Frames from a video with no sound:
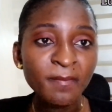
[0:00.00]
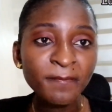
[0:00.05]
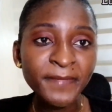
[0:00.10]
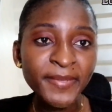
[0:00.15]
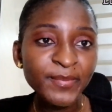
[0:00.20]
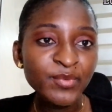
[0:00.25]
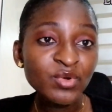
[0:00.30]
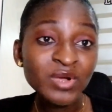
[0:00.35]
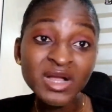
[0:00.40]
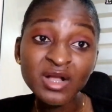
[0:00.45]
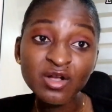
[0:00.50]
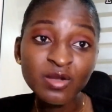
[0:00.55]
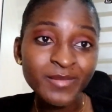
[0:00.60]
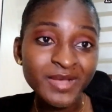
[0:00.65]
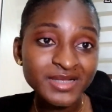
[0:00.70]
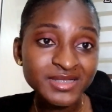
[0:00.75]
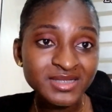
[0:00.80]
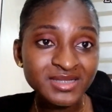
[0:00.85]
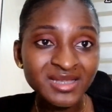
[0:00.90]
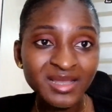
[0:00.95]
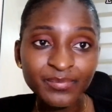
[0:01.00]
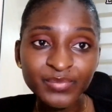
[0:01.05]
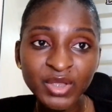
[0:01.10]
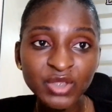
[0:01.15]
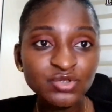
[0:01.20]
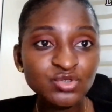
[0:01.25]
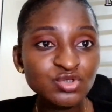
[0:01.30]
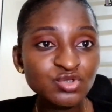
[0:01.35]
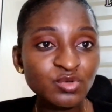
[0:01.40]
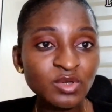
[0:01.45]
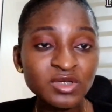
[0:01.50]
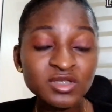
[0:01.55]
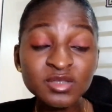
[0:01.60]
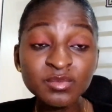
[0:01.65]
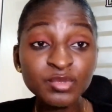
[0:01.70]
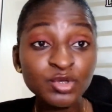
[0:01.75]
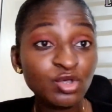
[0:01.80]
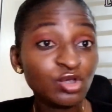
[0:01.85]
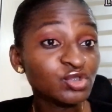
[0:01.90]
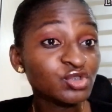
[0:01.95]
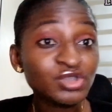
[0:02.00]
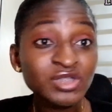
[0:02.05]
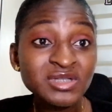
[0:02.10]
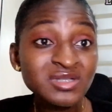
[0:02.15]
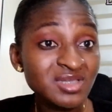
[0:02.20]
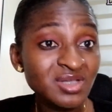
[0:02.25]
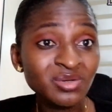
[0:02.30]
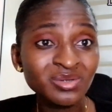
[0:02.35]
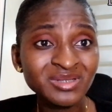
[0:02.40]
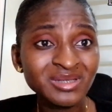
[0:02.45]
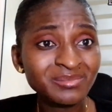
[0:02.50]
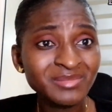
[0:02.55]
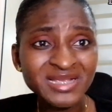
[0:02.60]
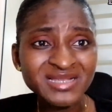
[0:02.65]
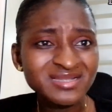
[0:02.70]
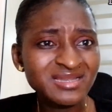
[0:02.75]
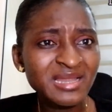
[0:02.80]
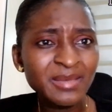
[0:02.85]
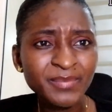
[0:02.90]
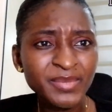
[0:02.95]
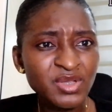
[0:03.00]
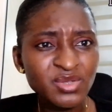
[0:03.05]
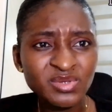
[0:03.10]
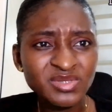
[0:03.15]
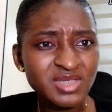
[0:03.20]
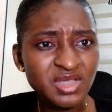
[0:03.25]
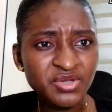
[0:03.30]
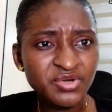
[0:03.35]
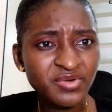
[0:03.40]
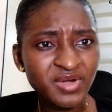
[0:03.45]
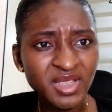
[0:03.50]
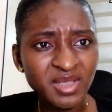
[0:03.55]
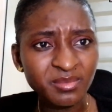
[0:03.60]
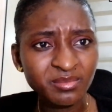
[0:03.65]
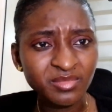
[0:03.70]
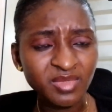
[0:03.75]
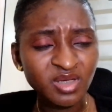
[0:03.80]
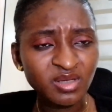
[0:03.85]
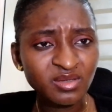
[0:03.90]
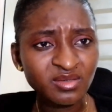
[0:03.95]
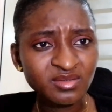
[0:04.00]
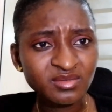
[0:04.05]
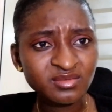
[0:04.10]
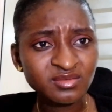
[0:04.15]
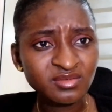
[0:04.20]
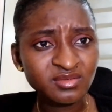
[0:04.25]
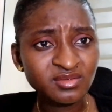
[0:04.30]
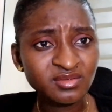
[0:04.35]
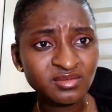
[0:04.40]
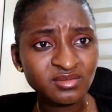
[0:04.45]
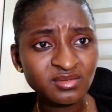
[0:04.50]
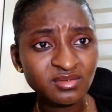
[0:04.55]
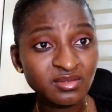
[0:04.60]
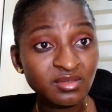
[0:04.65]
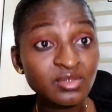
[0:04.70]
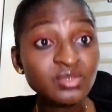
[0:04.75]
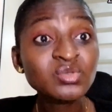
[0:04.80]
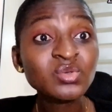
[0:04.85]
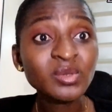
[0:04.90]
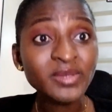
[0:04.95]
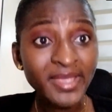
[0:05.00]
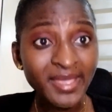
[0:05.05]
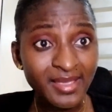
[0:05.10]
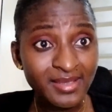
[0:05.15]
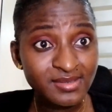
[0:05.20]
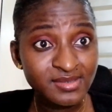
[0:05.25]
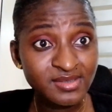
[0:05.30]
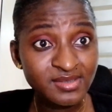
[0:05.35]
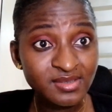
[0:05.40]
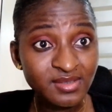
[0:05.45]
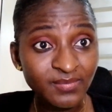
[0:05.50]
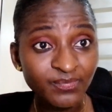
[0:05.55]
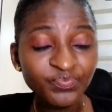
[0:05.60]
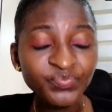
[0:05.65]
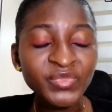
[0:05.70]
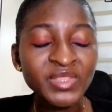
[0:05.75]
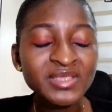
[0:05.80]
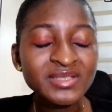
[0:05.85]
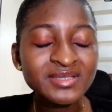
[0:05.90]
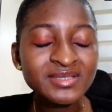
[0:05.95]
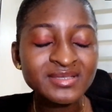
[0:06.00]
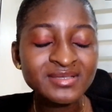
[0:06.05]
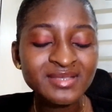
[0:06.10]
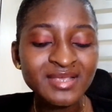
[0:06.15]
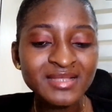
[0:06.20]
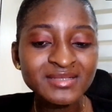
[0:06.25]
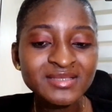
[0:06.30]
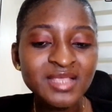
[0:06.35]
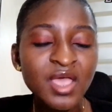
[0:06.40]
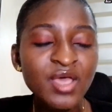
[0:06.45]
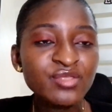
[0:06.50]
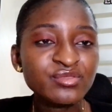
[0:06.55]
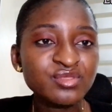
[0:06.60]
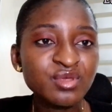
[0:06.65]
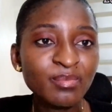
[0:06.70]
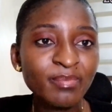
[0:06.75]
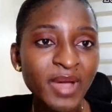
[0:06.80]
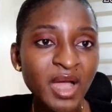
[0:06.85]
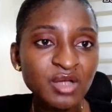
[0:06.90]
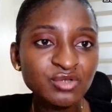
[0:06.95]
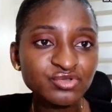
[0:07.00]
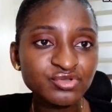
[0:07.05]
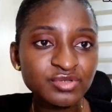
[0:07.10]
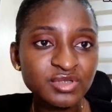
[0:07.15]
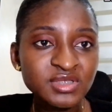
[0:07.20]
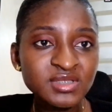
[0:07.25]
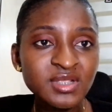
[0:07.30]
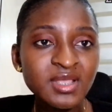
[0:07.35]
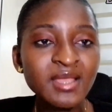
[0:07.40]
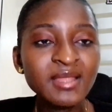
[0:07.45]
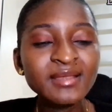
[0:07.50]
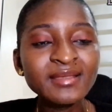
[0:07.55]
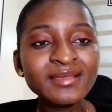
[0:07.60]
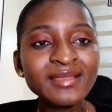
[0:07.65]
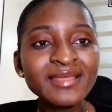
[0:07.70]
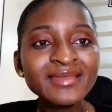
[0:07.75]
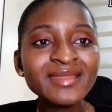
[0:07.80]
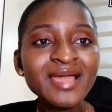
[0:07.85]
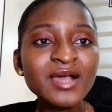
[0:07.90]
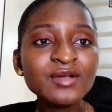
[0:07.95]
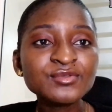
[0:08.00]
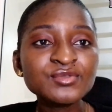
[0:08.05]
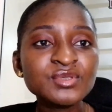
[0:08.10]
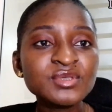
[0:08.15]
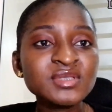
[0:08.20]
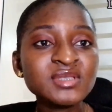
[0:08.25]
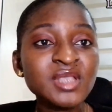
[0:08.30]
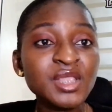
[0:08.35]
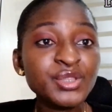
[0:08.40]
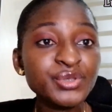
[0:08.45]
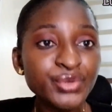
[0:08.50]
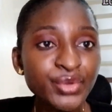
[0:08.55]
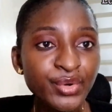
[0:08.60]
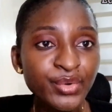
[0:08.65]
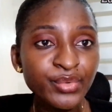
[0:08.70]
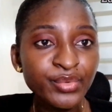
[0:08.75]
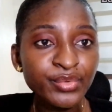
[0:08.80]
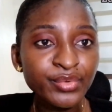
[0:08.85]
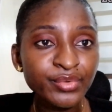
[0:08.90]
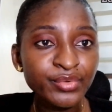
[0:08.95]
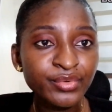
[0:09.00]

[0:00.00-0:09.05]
People can come and slap you and you do anything because you didn't tell them that slapping you is a crime. So yes, set the boundaries. Learn how to say no.